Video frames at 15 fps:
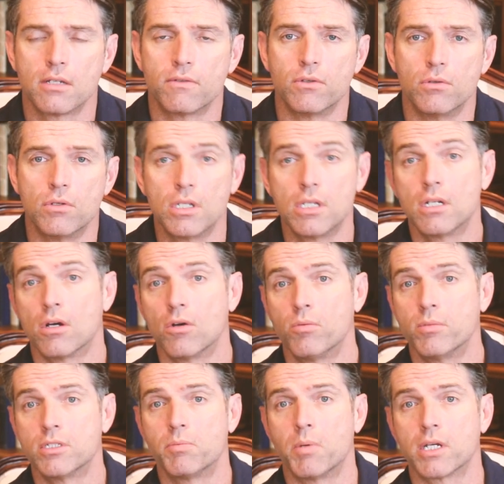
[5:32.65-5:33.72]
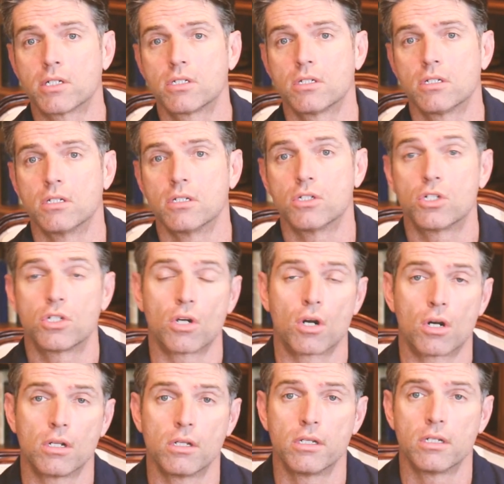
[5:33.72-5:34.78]
If you need a home inspection in
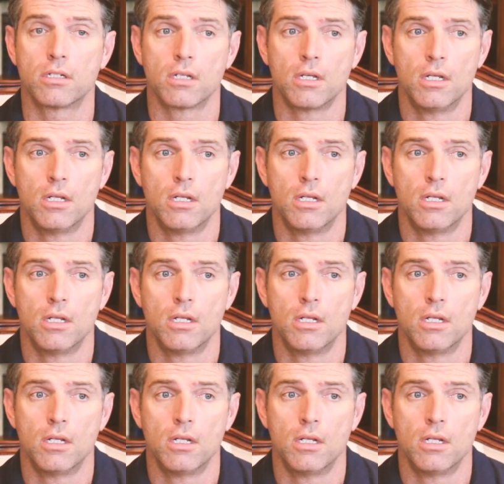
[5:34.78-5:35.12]
Charlotte,